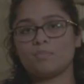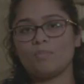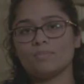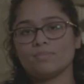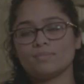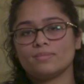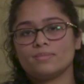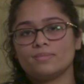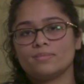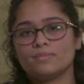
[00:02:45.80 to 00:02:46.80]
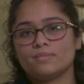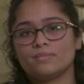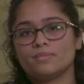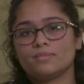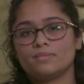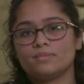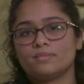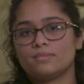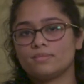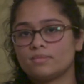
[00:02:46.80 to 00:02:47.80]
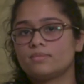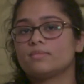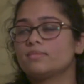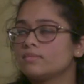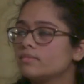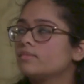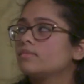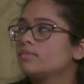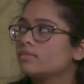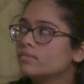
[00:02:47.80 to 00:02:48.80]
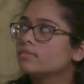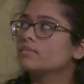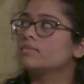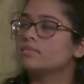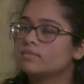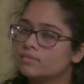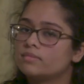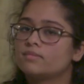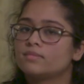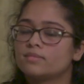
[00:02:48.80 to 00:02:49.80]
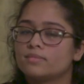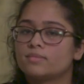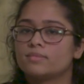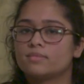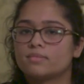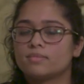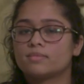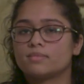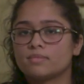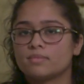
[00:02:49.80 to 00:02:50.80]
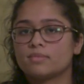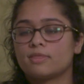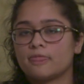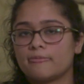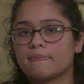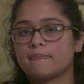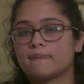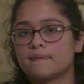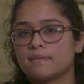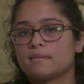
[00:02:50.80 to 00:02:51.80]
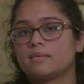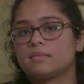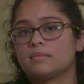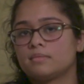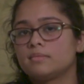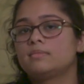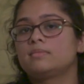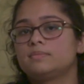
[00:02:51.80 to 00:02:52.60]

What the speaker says: (silent)